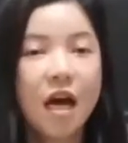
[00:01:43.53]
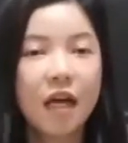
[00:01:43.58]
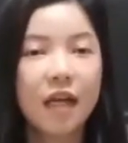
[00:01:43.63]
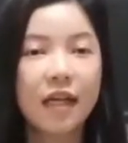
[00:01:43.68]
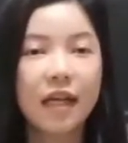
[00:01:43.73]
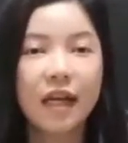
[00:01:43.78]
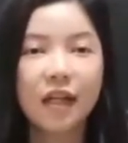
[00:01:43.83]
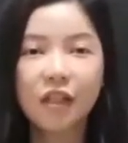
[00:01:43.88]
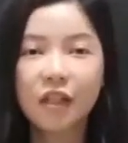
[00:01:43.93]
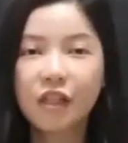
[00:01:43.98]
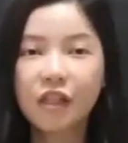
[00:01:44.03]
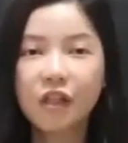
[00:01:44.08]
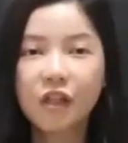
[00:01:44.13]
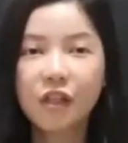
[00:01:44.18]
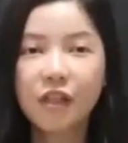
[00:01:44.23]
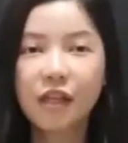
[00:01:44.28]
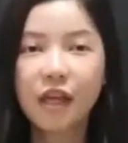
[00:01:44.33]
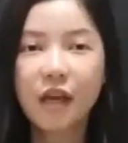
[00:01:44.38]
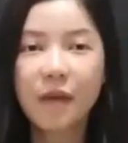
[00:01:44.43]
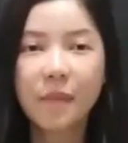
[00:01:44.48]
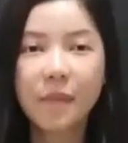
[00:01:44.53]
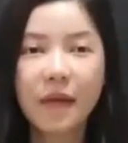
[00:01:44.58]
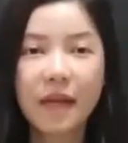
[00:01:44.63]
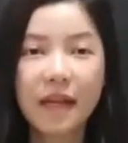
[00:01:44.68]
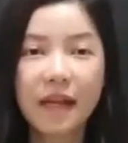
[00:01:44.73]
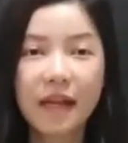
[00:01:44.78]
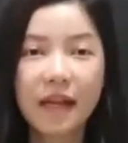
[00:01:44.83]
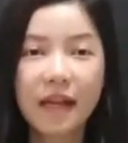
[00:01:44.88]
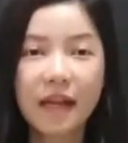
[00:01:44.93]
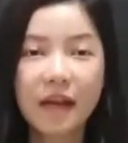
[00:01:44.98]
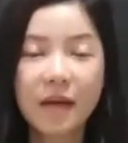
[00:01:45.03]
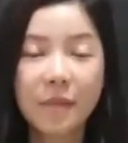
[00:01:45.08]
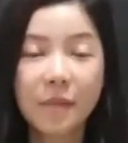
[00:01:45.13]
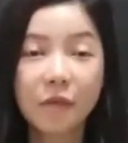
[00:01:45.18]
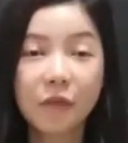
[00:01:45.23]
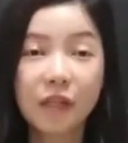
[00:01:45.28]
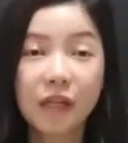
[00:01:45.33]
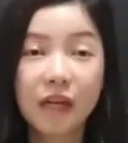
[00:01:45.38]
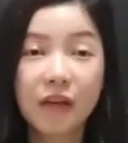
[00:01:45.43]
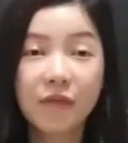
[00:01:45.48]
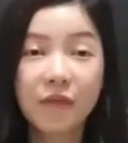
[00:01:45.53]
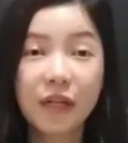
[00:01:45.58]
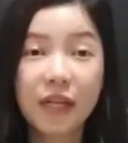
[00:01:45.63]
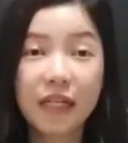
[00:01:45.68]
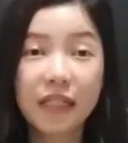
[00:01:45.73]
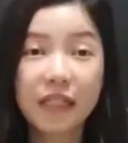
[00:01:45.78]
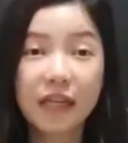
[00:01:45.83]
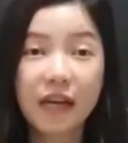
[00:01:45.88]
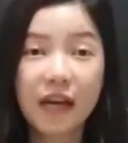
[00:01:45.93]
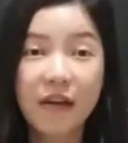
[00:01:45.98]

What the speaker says: it actually just came in a Bottega Veneta